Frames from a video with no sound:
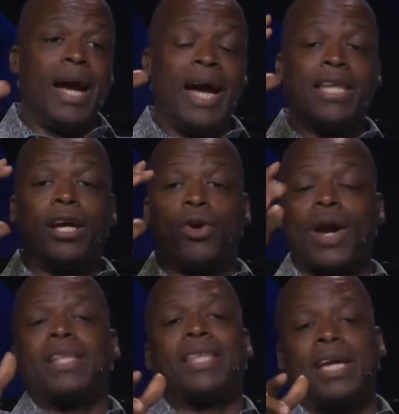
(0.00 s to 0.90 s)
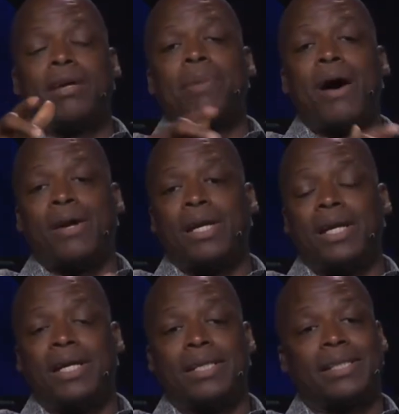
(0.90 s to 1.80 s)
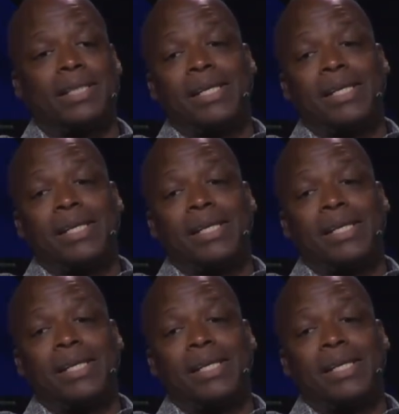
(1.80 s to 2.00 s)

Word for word: And the great thing about it is,